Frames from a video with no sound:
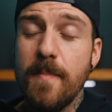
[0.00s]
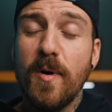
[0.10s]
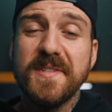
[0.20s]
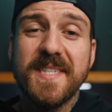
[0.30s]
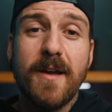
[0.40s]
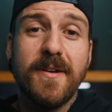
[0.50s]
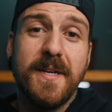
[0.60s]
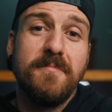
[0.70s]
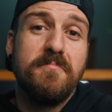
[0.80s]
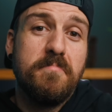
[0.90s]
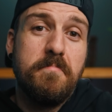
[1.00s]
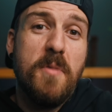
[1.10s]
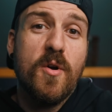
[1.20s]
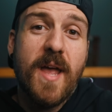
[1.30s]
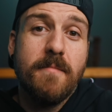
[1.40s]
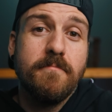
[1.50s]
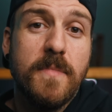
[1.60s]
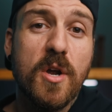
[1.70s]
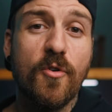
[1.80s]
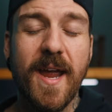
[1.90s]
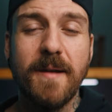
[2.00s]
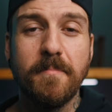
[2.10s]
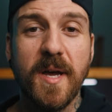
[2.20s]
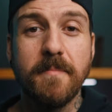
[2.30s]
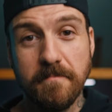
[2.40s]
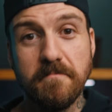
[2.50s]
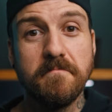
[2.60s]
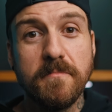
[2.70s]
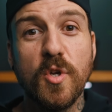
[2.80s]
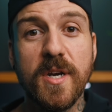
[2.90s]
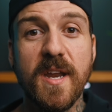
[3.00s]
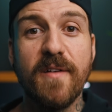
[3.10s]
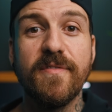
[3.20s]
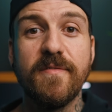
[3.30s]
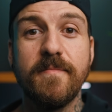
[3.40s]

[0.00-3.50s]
both sounded okay. Not great, but good enough.